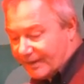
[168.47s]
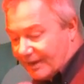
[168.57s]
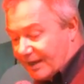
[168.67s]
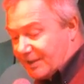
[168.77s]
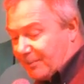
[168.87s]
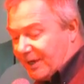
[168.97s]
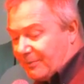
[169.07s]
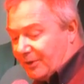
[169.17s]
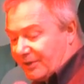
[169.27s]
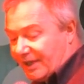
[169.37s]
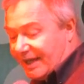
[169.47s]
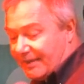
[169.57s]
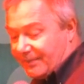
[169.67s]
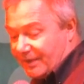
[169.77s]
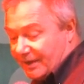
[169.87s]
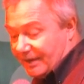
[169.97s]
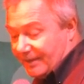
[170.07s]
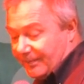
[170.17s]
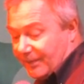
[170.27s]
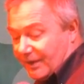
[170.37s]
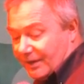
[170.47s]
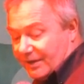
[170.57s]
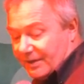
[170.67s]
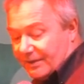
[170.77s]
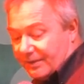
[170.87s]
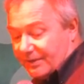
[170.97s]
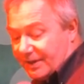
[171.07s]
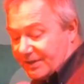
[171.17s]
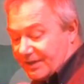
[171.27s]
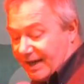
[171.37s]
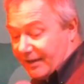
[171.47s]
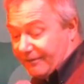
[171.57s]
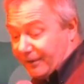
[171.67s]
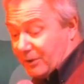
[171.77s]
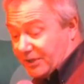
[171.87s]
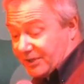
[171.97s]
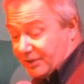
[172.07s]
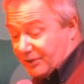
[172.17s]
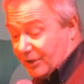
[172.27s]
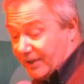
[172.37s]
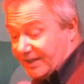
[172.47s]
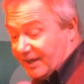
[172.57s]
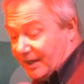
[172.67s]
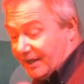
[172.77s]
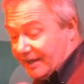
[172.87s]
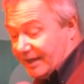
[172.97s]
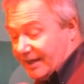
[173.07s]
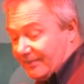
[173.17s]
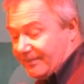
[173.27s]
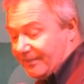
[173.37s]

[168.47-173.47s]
That's a ping pong delay. This is now the focused control. That's highlight there.